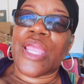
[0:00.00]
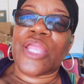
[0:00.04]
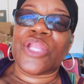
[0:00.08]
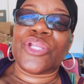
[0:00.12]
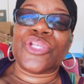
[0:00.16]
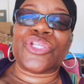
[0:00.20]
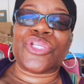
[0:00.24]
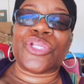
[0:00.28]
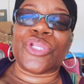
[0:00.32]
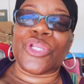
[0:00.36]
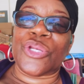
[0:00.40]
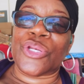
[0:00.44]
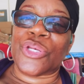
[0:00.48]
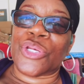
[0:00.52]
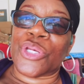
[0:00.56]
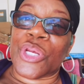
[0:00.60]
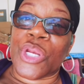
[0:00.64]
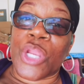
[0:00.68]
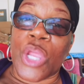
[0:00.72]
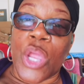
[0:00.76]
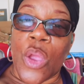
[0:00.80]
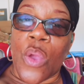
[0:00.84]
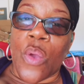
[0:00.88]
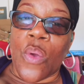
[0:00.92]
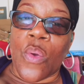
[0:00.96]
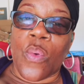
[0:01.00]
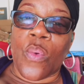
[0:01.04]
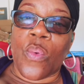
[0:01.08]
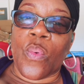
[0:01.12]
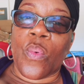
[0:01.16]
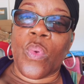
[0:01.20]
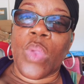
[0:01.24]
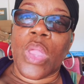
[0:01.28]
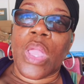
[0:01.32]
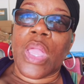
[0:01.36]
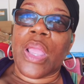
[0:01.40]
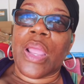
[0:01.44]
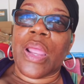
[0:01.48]
to know
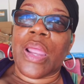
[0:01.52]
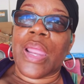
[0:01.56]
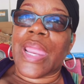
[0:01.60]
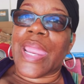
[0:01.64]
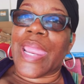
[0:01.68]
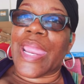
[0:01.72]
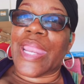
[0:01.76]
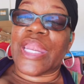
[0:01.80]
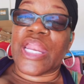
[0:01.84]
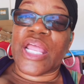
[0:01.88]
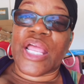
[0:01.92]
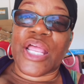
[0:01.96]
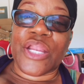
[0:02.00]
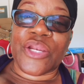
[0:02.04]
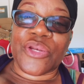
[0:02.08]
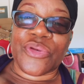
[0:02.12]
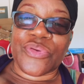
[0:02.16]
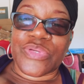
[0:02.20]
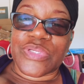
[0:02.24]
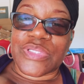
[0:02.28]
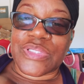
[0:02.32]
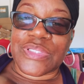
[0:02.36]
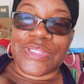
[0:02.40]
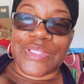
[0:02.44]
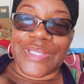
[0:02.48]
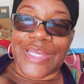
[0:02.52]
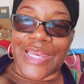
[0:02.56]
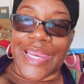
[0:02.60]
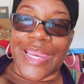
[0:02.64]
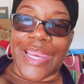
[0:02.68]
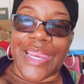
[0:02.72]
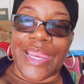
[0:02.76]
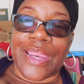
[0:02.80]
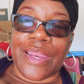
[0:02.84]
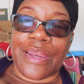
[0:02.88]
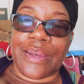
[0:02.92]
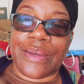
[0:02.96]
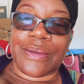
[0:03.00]
and
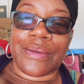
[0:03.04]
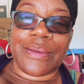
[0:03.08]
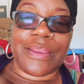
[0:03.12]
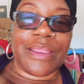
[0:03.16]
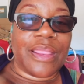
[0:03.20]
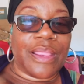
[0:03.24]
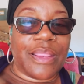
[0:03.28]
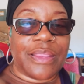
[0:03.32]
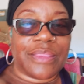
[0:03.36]
understand